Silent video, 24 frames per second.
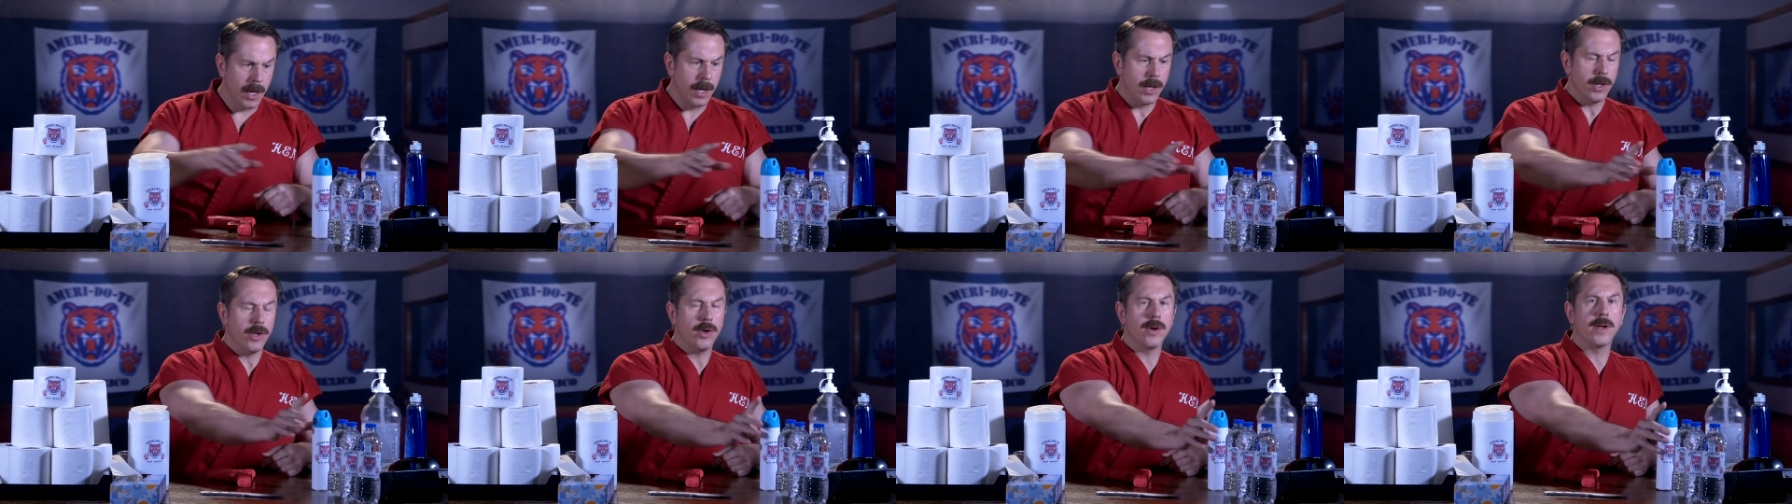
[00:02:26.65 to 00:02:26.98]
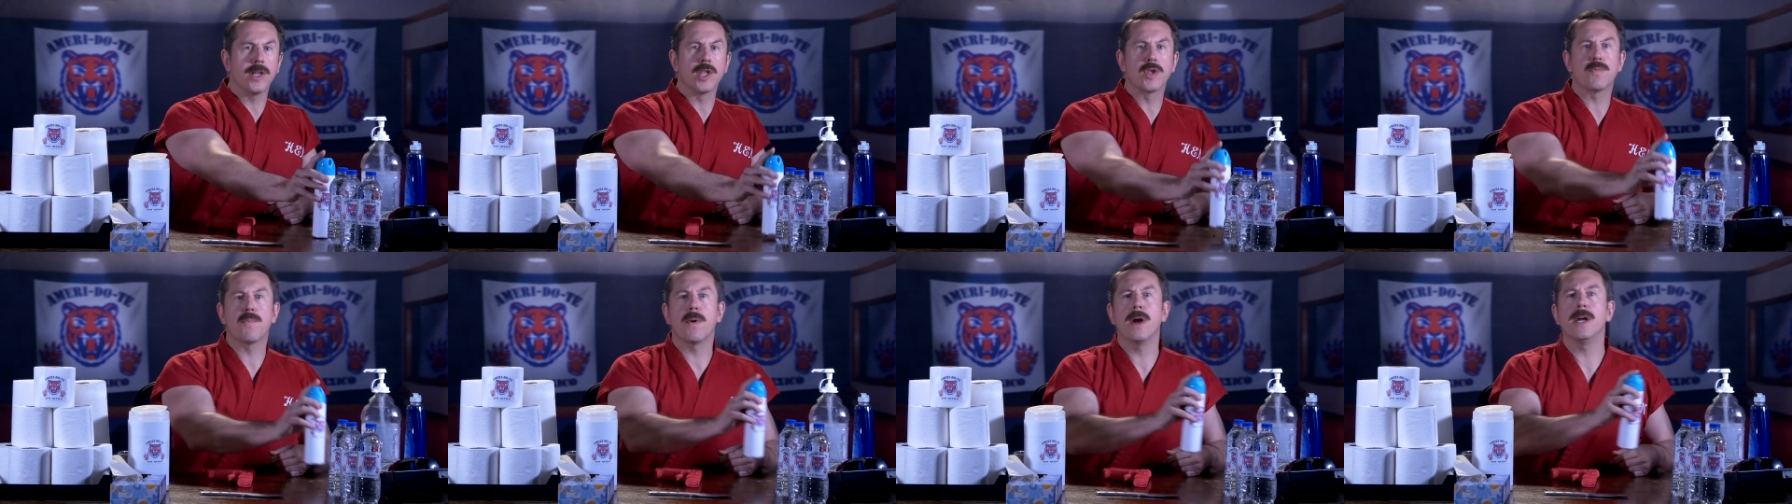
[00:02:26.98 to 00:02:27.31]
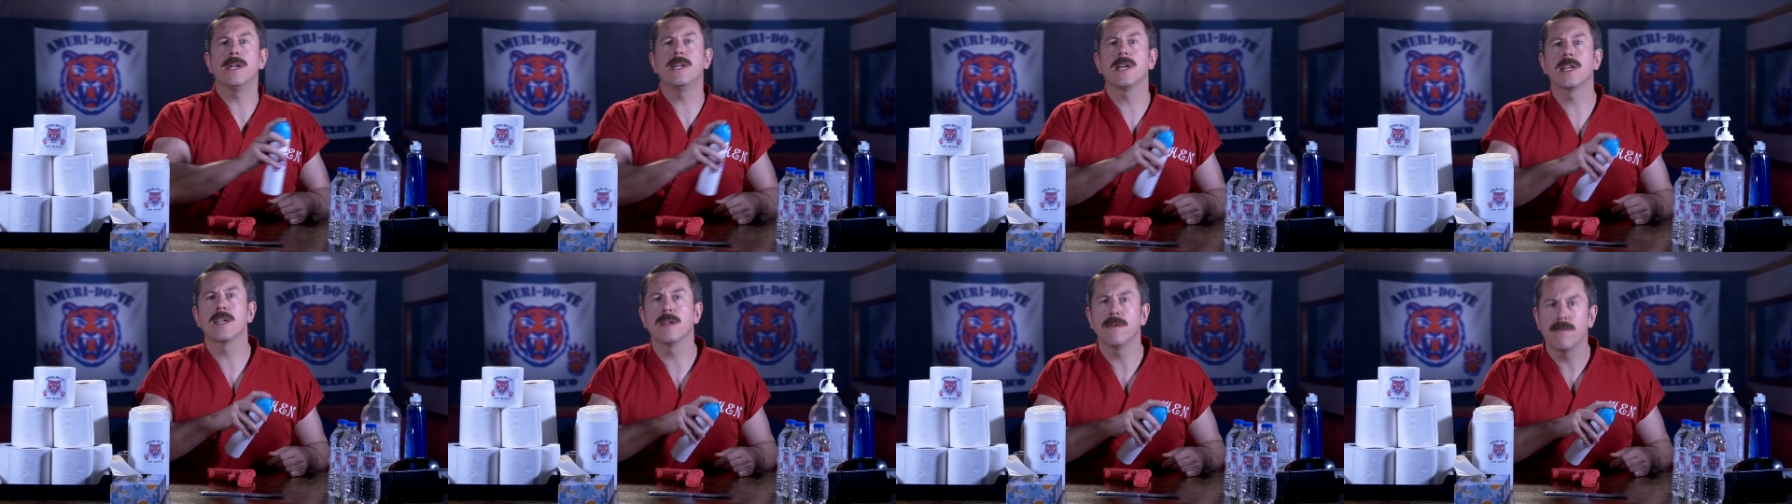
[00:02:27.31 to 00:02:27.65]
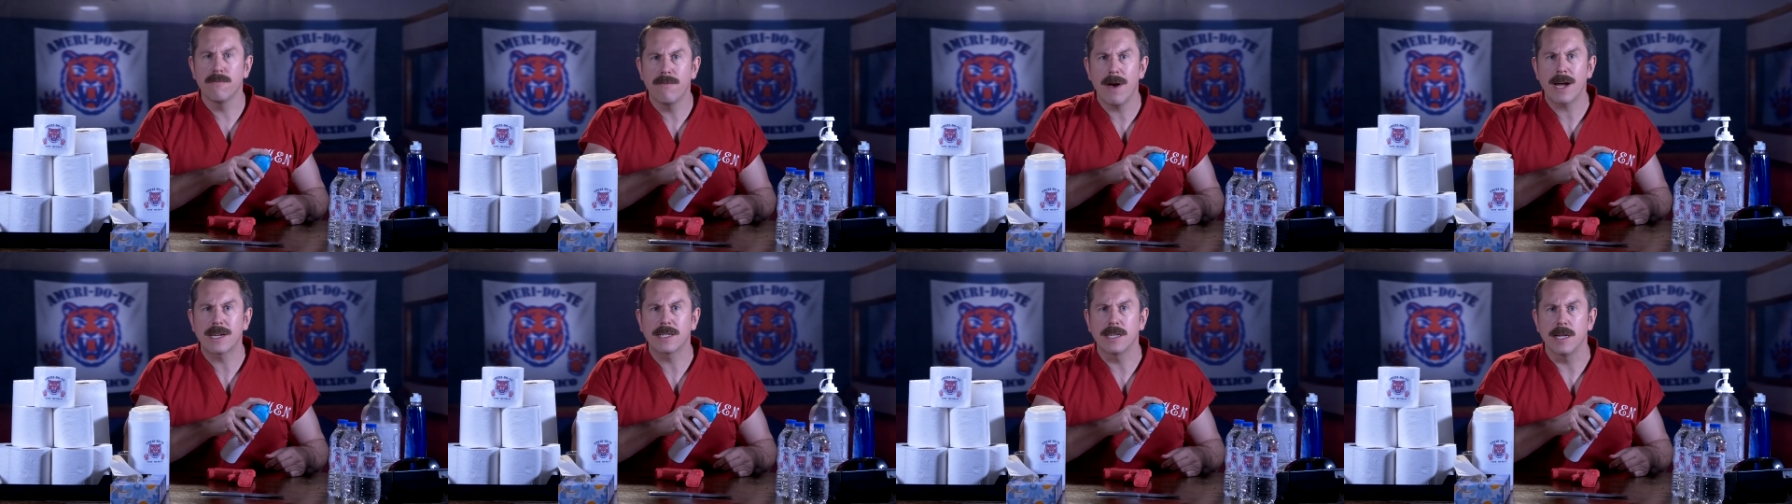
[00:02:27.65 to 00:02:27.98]
You can spray
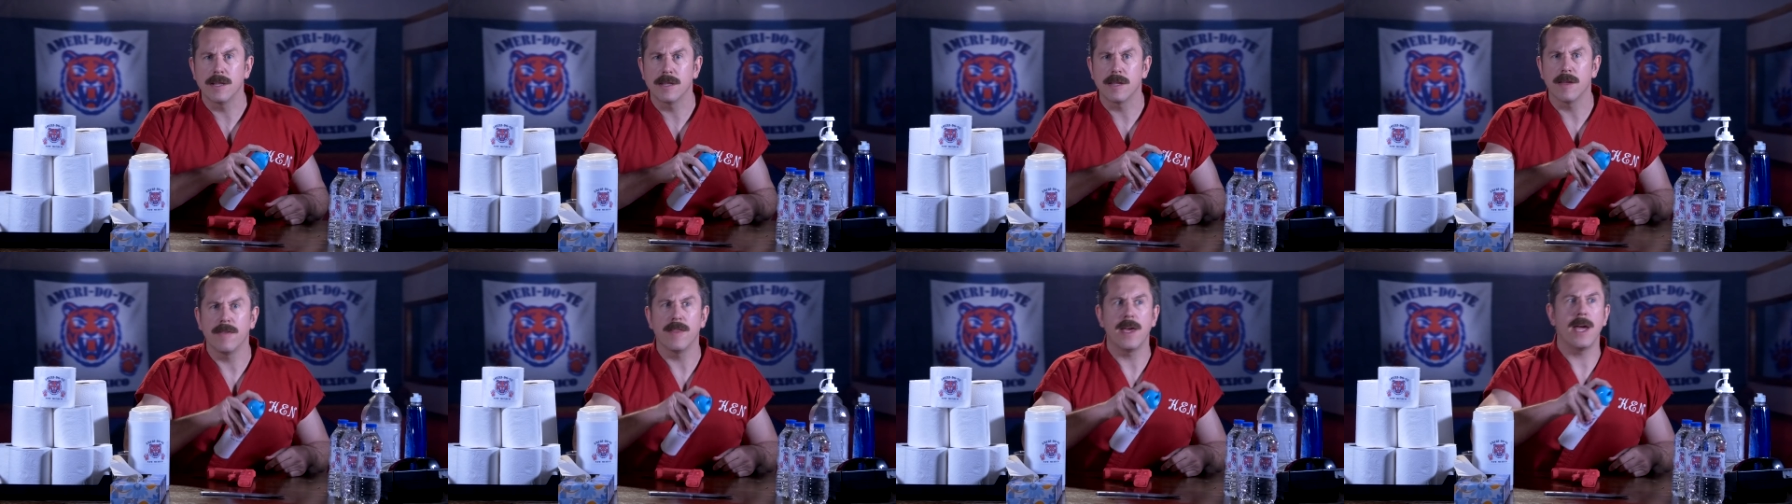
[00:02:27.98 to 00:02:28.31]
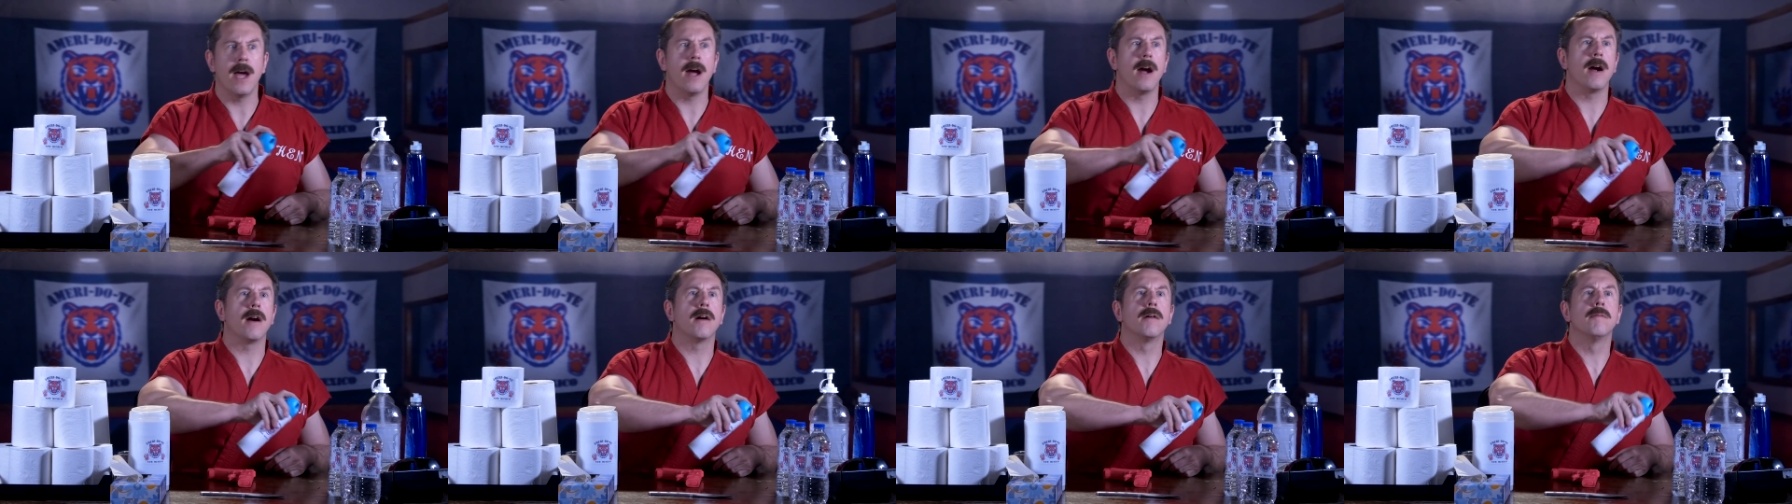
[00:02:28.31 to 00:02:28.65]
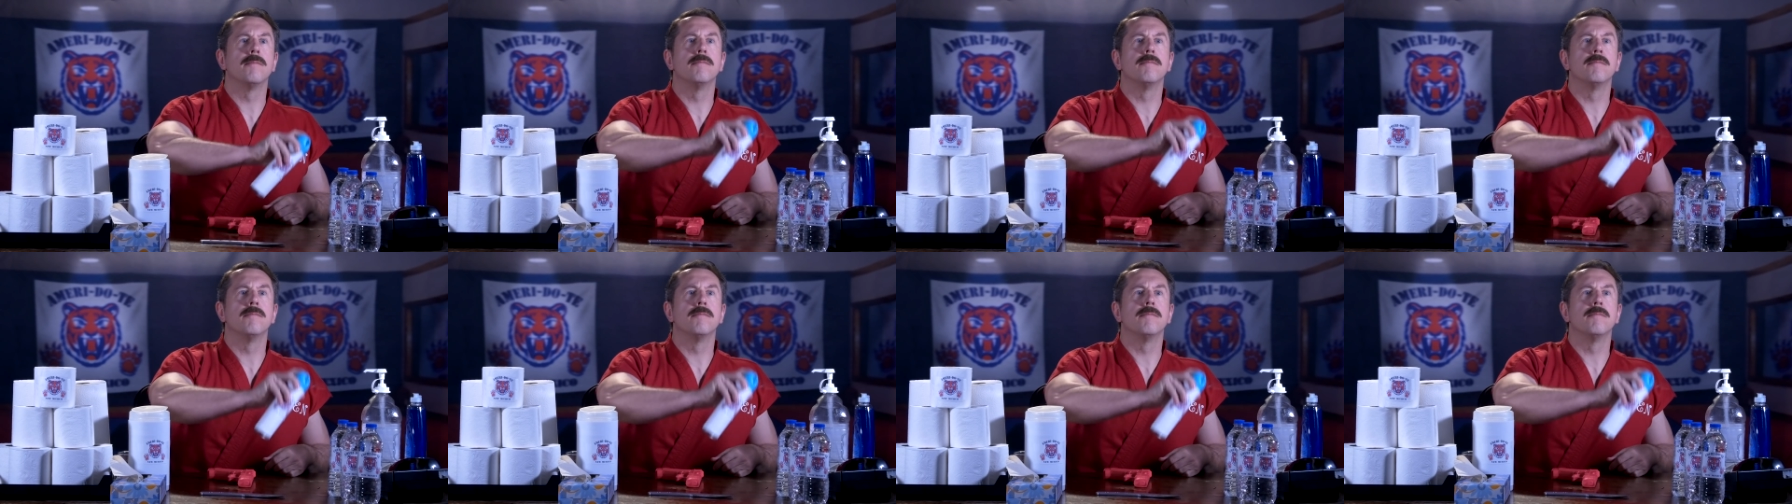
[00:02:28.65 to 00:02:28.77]
disinfectants in the air.